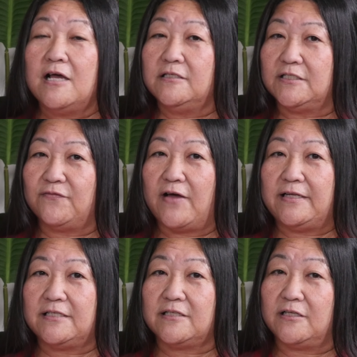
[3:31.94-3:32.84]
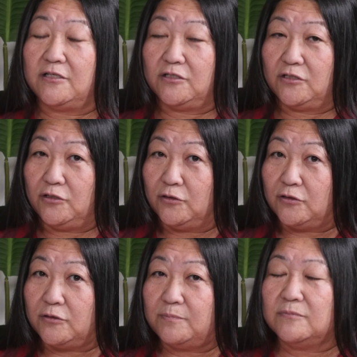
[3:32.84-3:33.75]
Just find us on
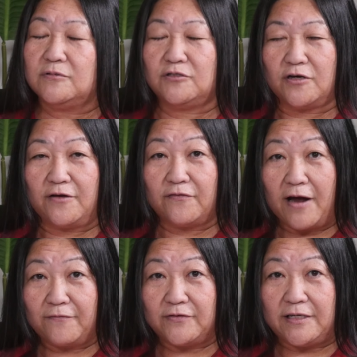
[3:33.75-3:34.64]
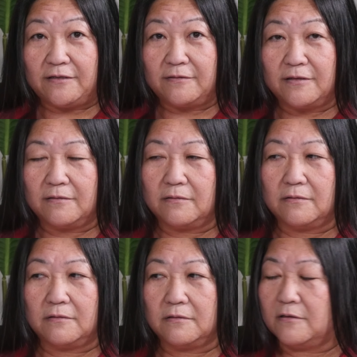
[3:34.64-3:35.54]
YouTube, Joy of Crafting.
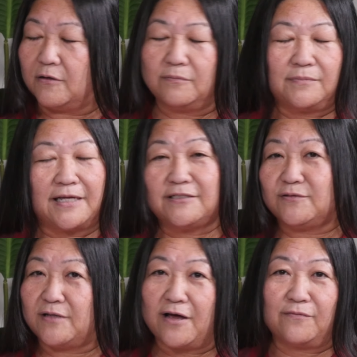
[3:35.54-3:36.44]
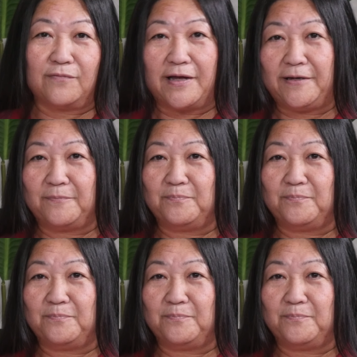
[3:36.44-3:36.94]
No, that's not right.